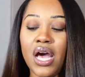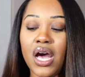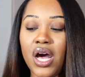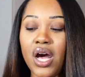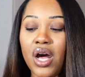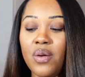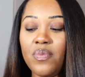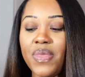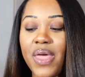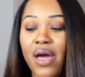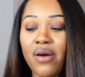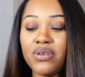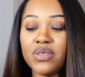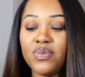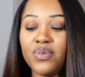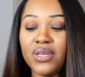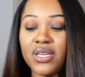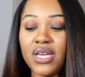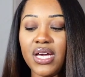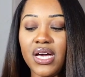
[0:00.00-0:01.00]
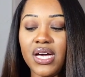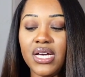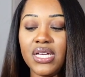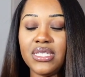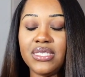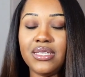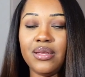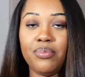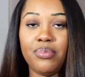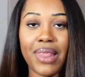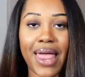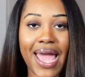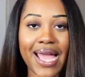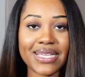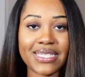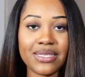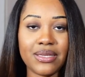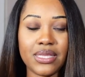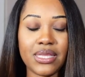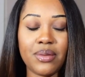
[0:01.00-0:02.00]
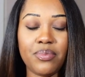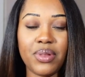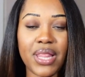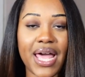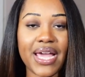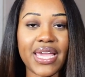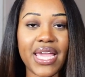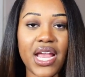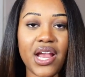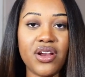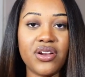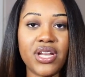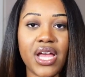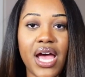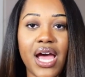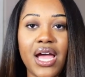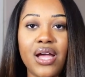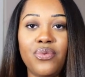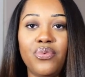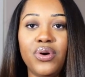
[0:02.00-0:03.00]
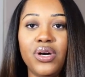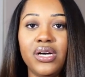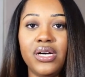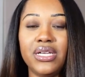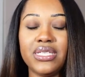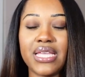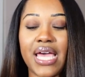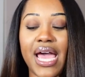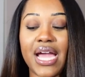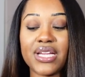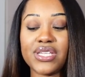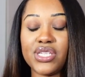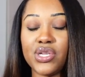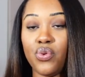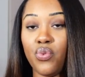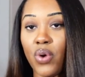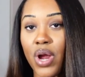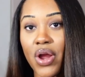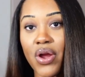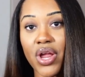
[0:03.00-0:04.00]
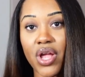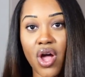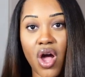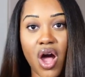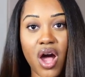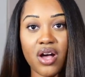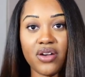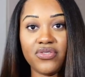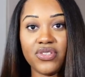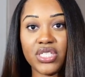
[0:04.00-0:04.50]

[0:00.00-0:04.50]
That was because the black hair dye was actually wearing off,